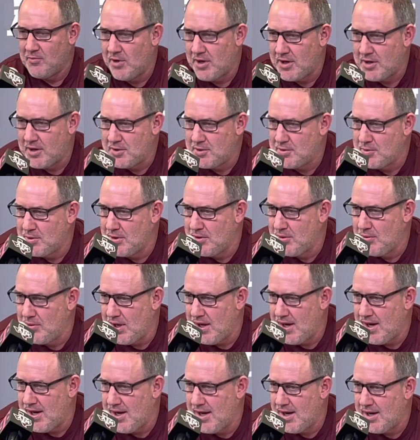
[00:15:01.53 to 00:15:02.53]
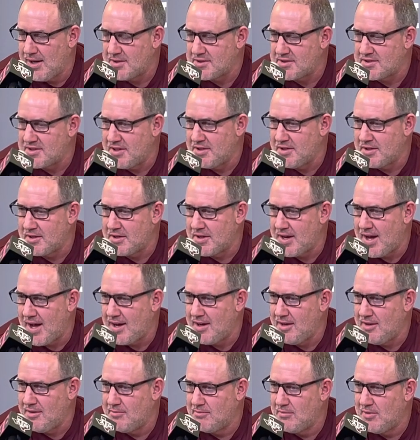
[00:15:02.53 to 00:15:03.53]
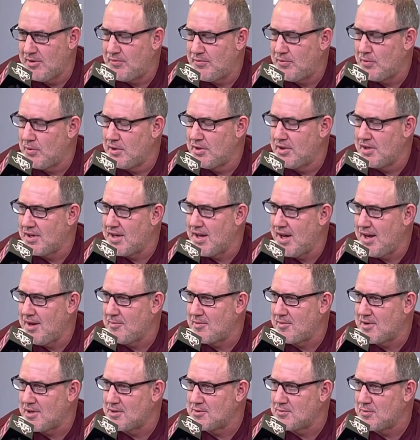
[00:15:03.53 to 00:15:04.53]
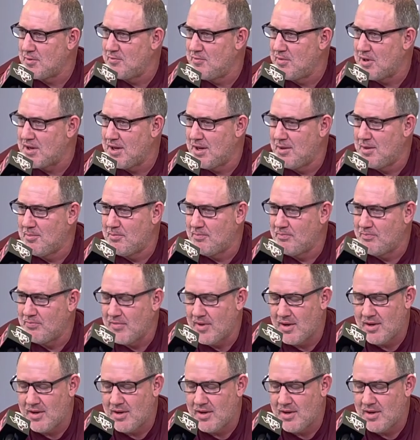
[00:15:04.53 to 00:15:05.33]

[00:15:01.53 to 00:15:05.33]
want to do a senior night before the game because we've become